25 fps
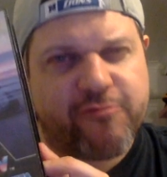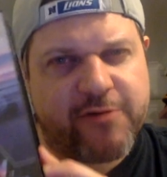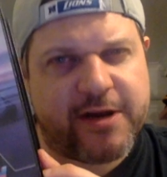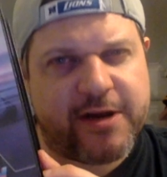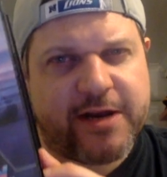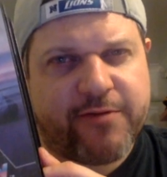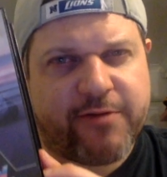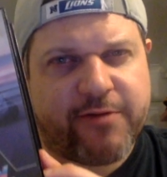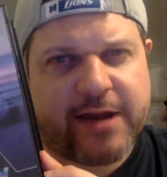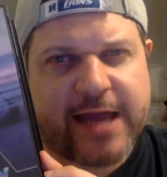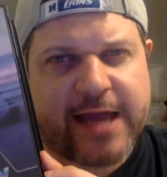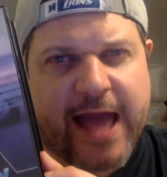
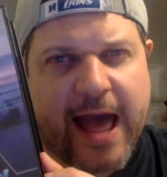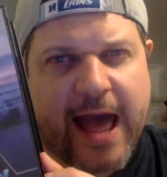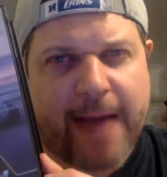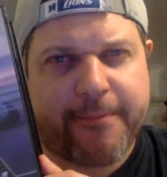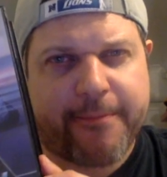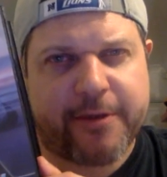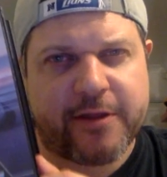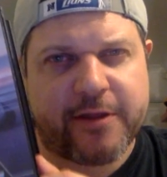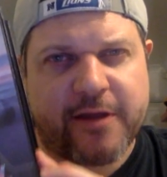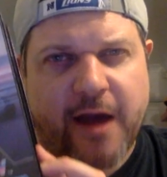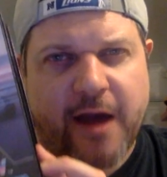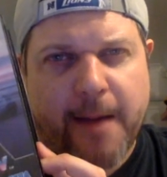really
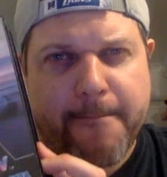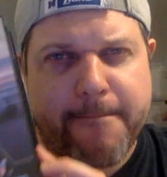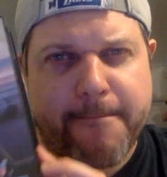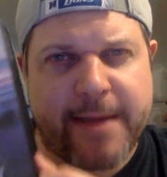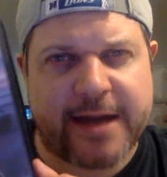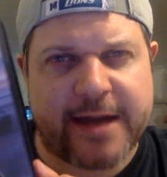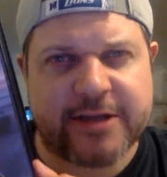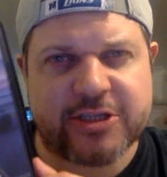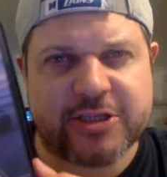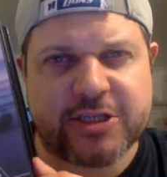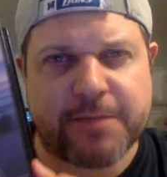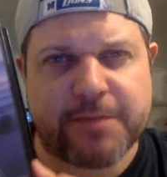happy that I
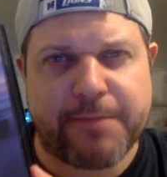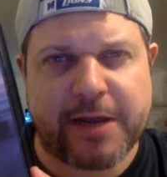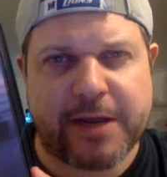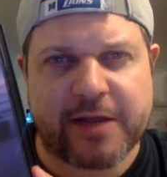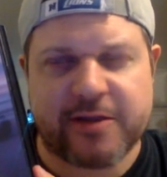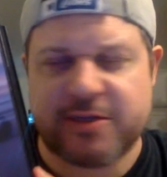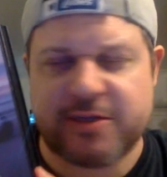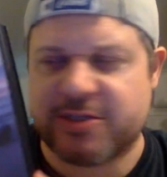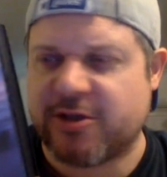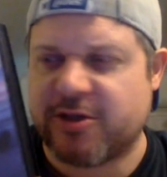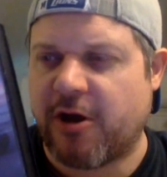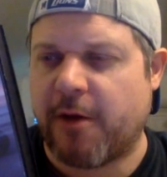managed to
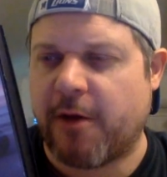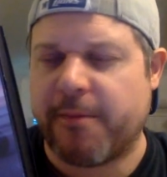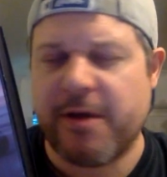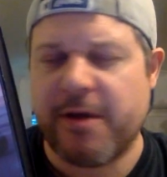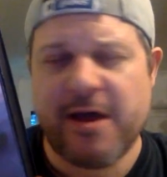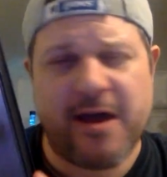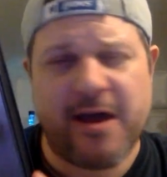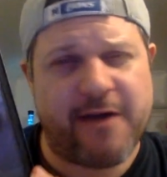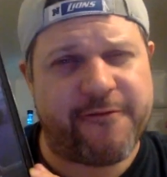pick this up.